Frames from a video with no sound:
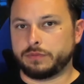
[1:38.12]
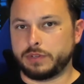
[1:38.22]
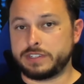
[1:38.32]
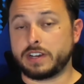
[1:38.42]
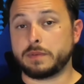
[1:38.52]
What
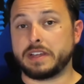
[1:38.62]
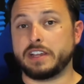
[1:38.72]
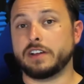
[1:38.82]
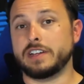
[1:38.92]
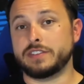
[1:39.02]
he's talking about
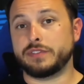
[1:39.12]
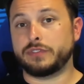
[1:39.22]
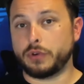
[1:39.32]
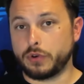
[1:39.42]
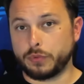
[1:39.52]
here is
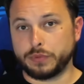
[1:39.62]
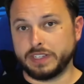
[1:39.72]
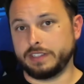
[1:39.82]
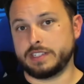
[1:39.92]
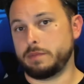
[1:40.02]

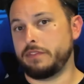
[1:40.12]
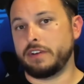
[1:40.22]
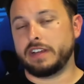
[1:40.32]
photorealism, a very